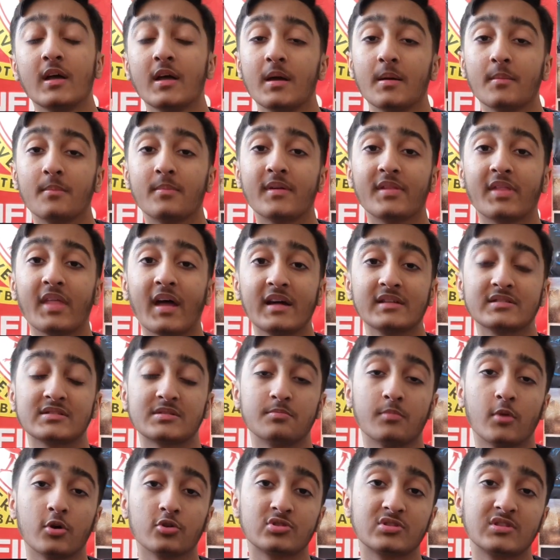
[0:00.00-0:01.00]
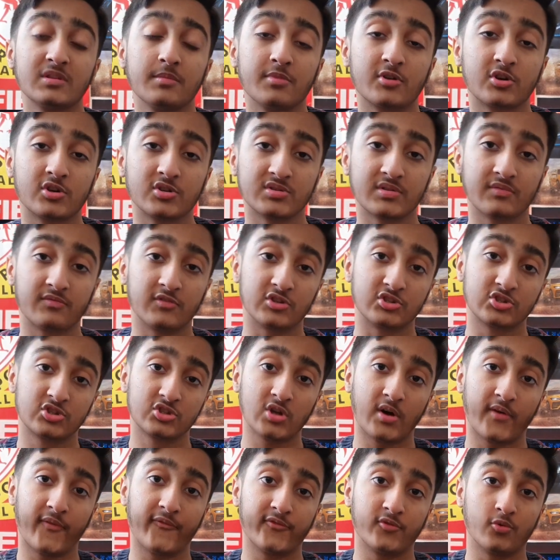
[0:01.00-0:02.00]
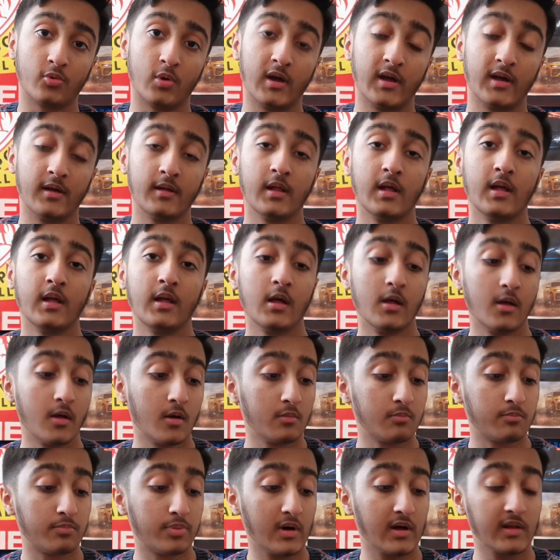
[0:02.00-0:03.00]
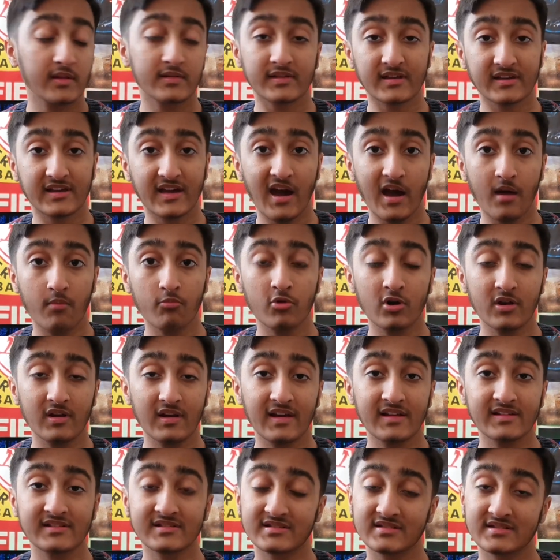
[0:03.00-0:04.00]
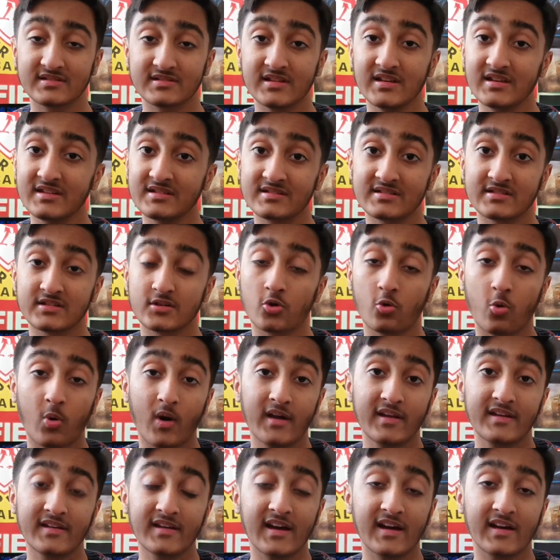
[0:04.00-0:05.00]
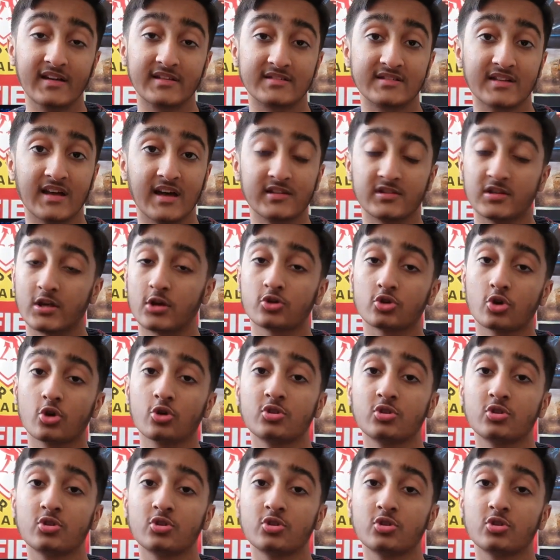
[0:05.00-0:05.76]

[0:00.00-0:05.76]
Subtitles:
but that's mostly because of the software. But the camera lens is quite nice, as I'll show you